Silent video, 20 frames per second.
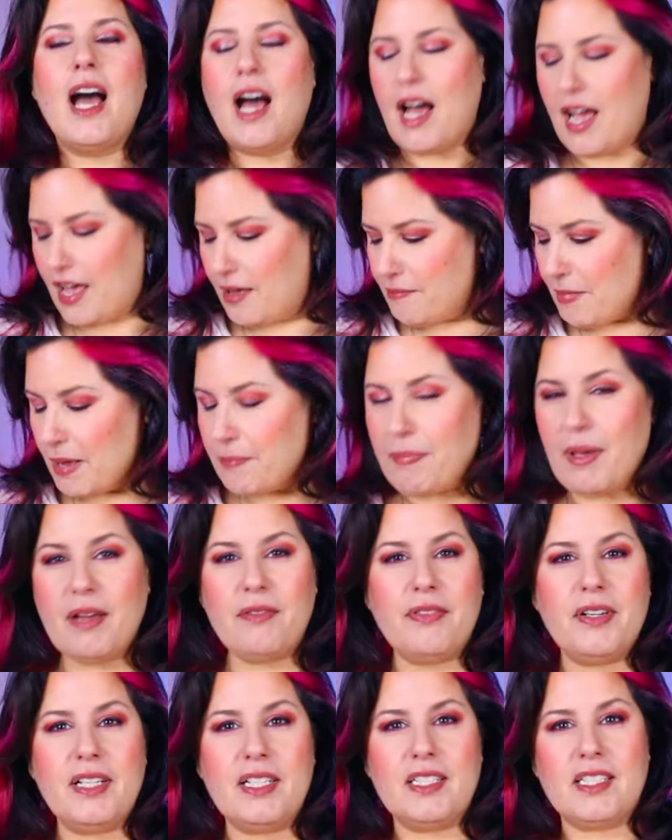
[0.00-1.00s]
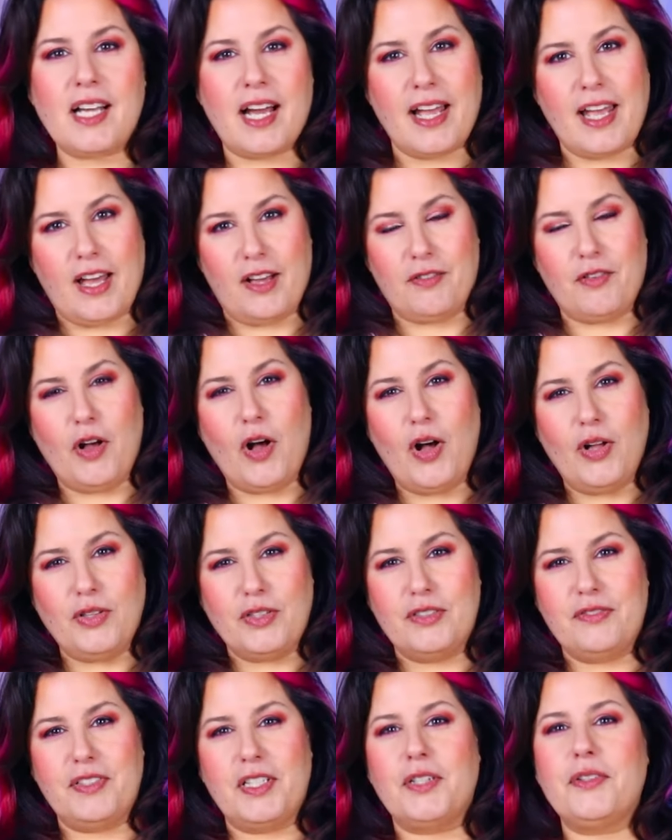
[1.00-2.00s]
I have my beverage. I have
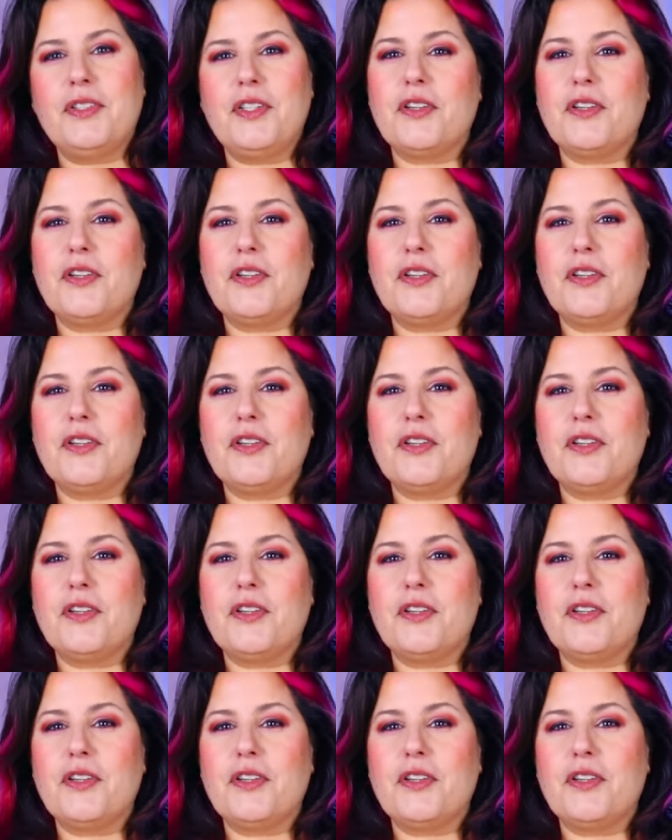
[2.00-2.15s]
all of you.